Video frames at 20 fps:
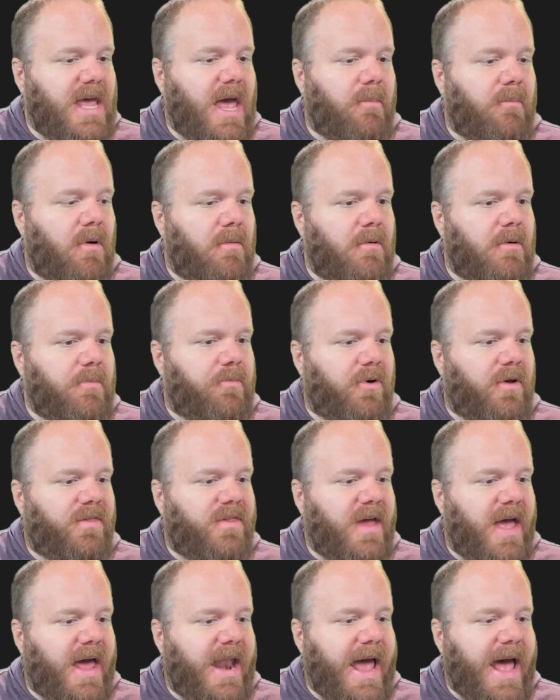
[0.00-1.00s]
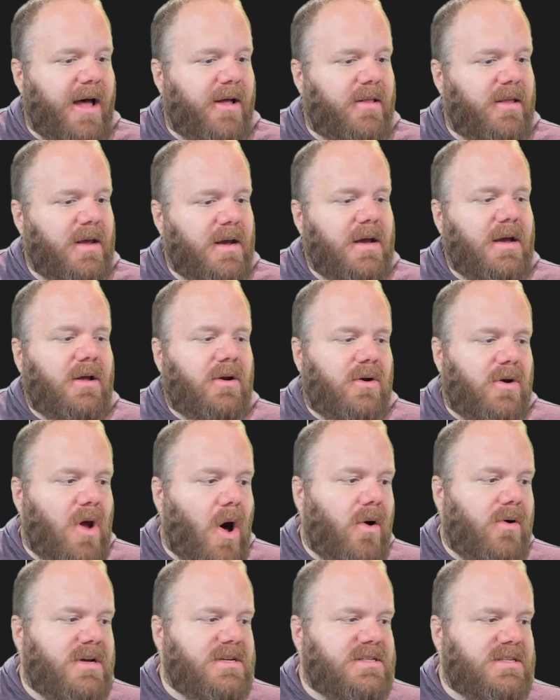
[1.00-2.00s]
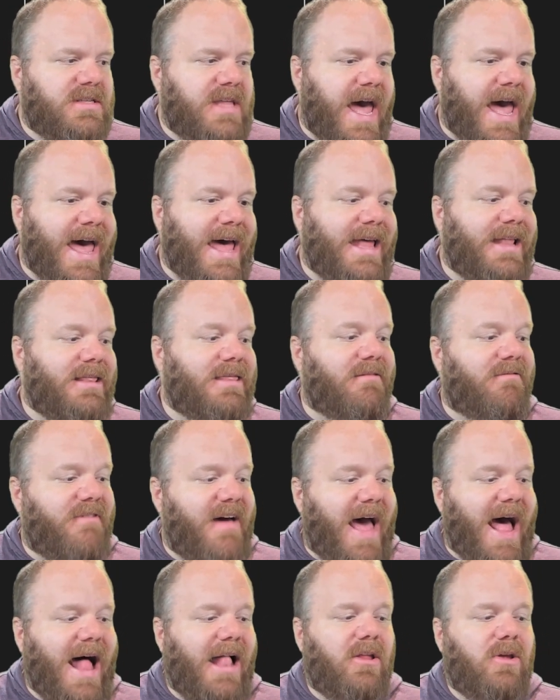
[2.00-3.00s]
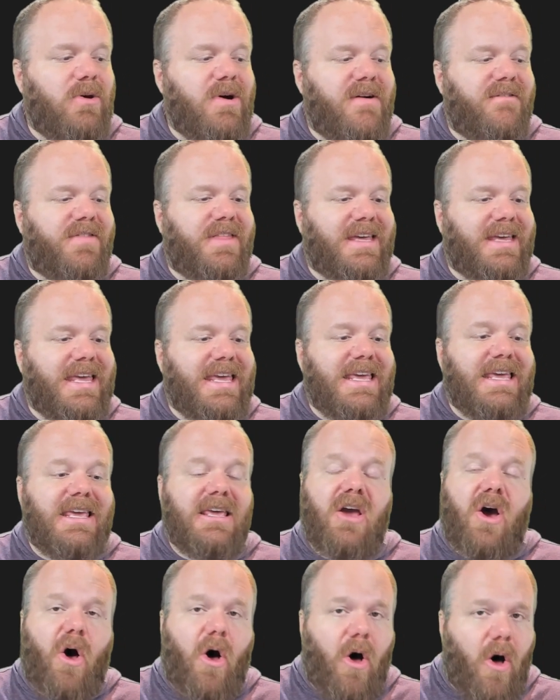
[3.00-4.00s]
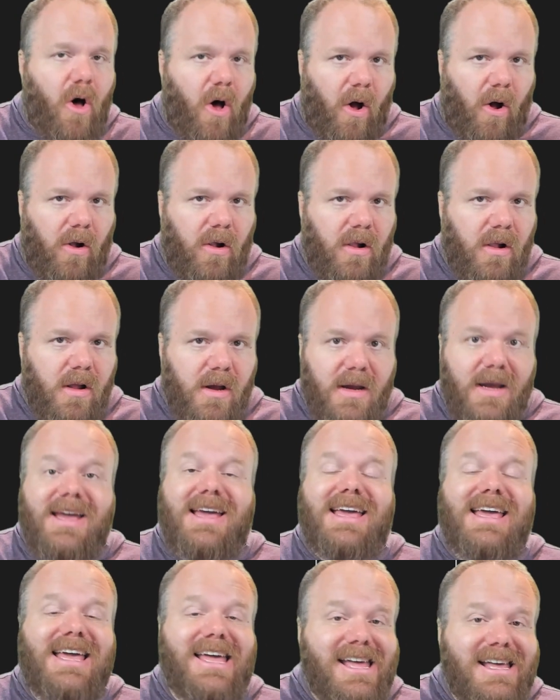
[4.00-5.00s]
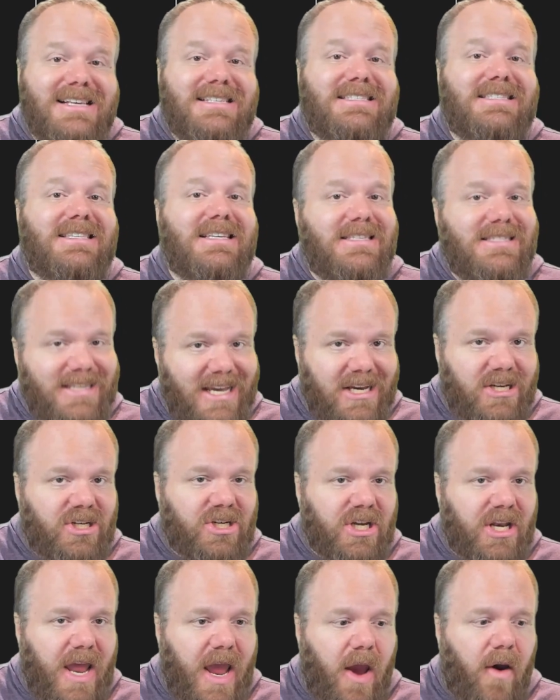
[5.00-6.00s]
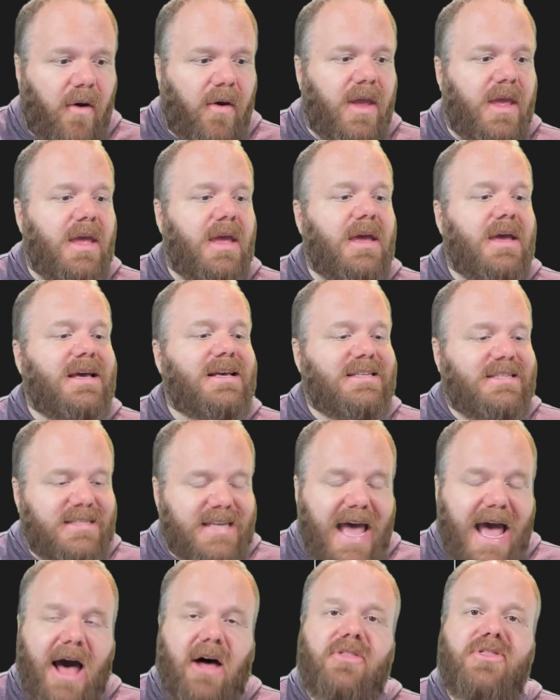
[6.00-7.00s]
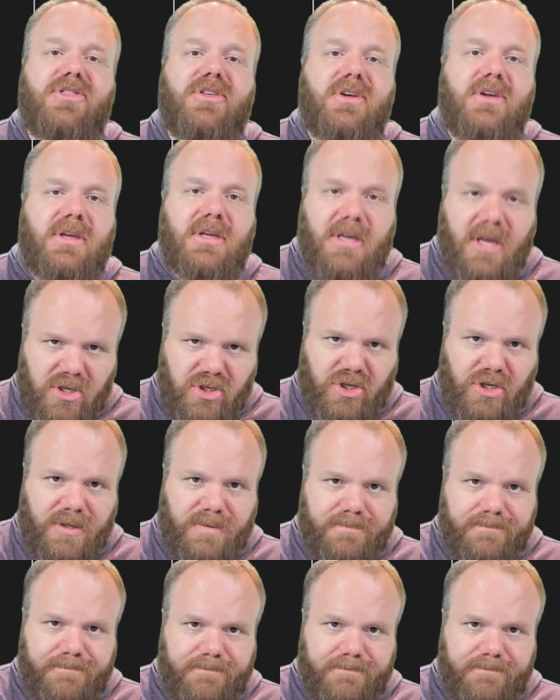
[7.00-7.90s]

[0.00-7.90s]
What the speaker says: and when we print that out, notice that the value of the key hall is the dictionary south kitchen.